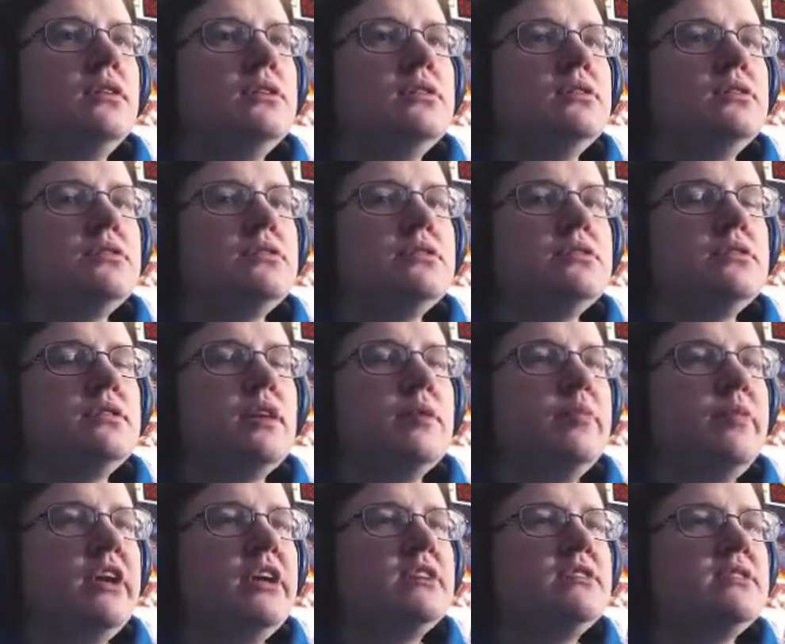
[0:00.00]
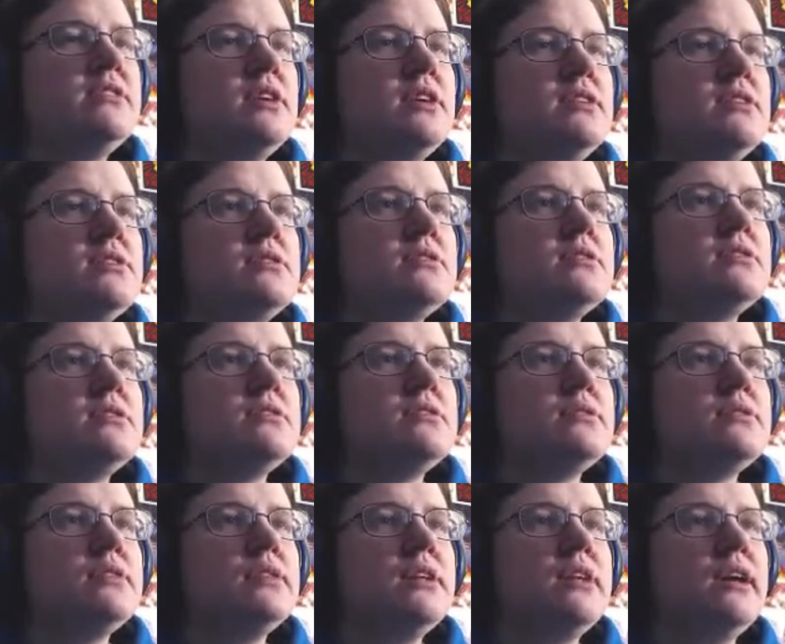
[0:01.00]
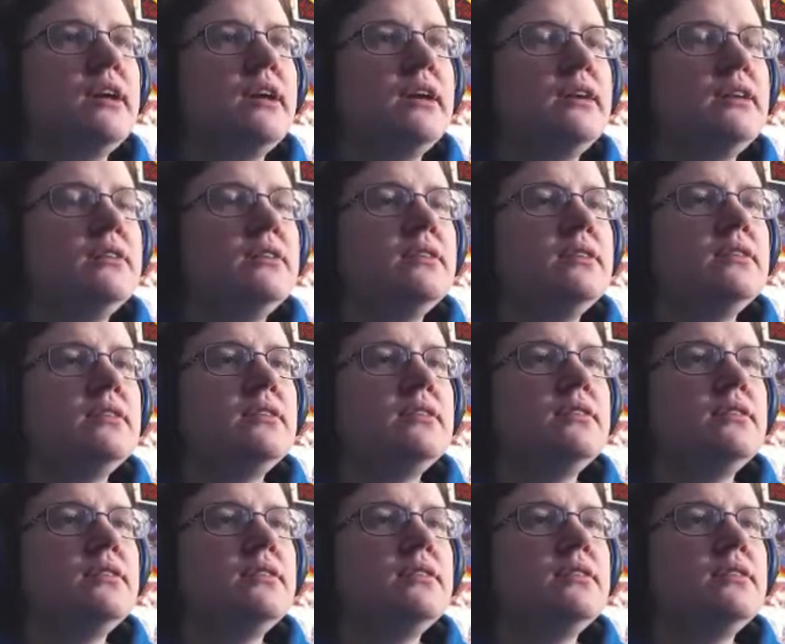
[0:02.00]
so that makes sense and so that I can